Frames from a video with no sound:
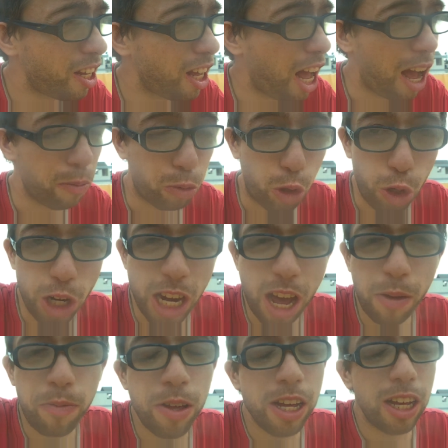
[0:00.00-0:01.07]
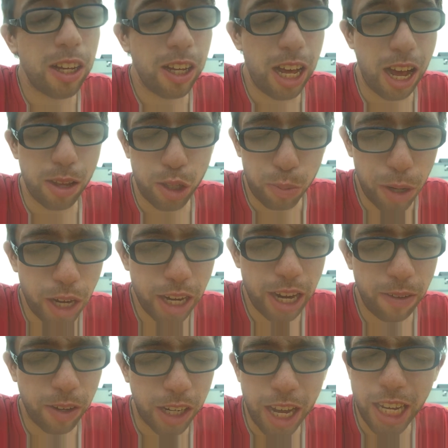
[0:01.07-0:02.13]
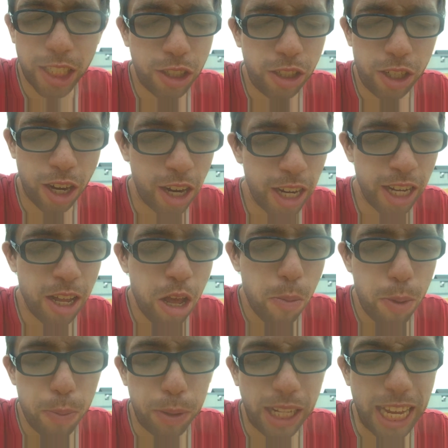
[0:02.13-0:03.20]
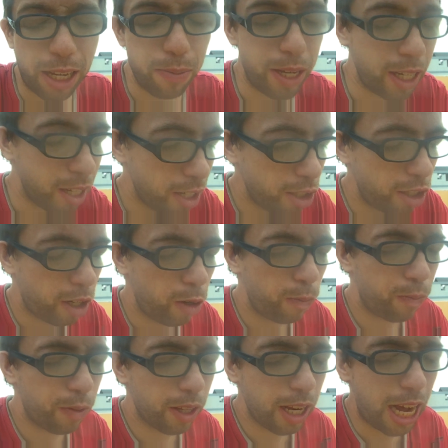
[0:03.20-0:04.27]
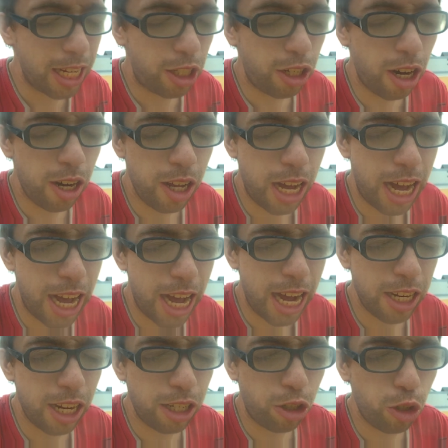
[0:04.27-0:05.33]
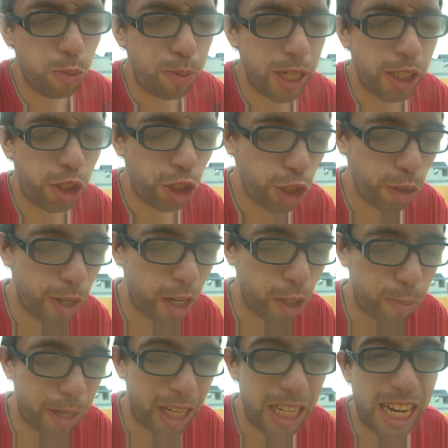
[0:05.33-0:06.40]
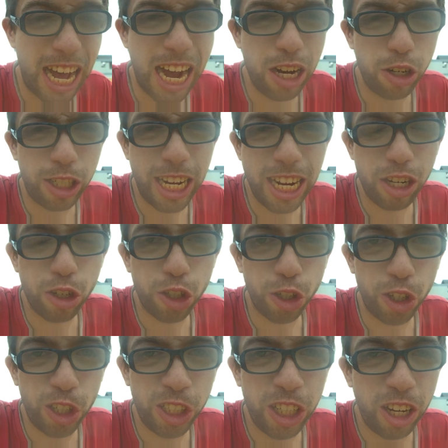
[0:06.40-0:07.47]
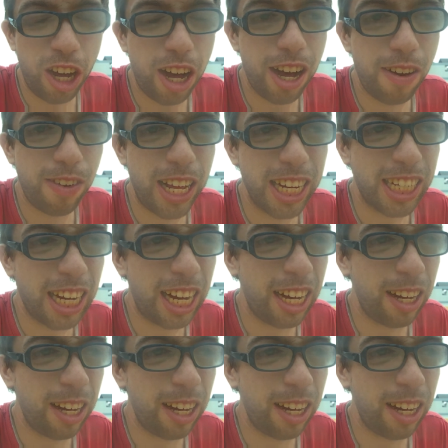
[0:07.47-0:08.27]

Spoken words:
I'm good enough, I'm smart enough, and gosh darn it, people like me. So I drew pictures when I was about 9 or 10 years old of like